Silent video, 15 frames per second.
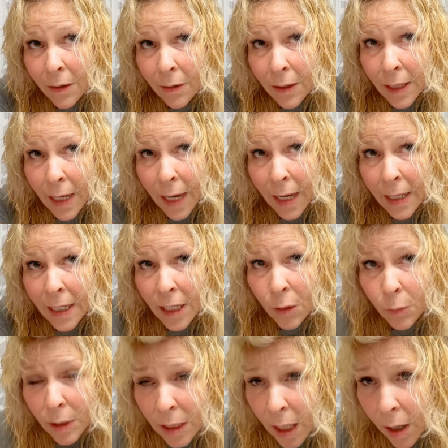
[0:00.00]
Okay, here
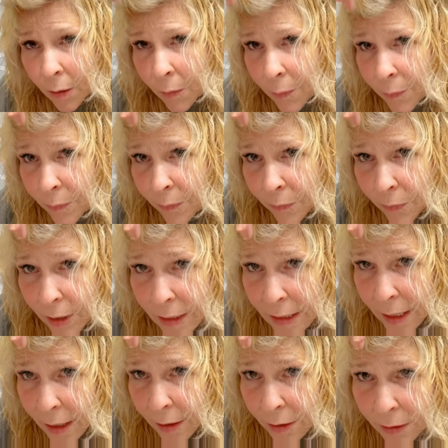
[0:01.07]
we go, right
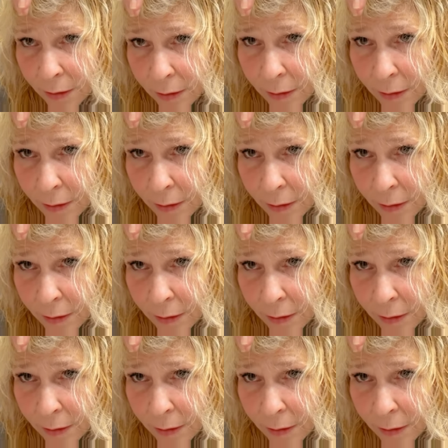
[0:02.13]
there.